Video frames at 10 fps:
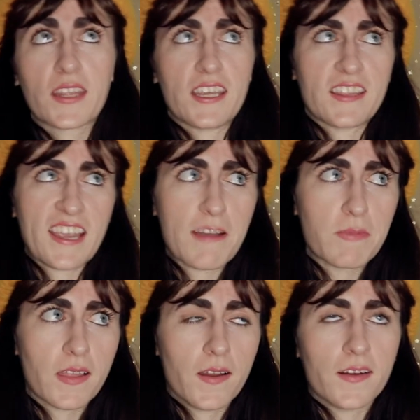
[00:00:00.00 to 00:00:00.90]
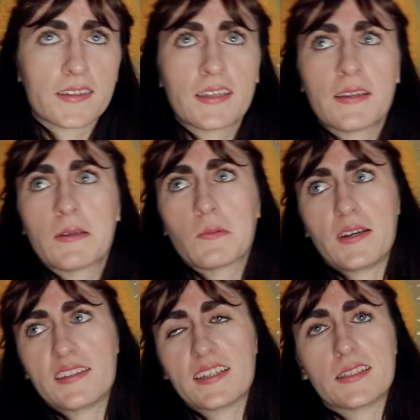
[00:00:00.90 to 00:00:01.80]
In the epilogue,
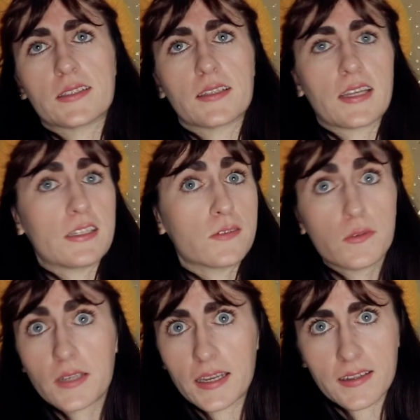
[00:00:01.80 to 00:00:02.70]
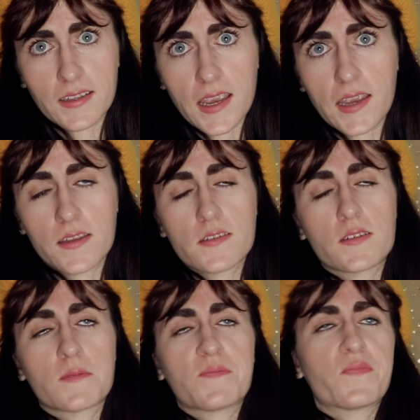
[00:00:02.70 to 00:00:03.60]
we see that they do get engaged.